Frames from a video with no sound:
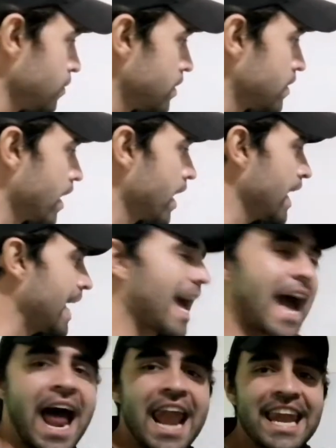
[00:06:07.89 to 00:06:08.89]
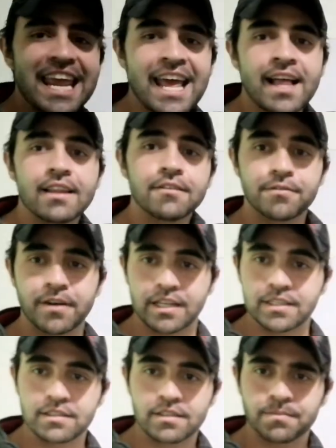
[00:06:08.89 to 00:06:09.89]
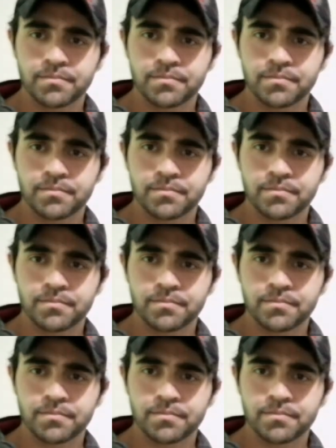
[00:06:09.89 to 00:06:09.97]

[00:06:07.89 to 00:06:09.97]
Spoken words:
say an elephant.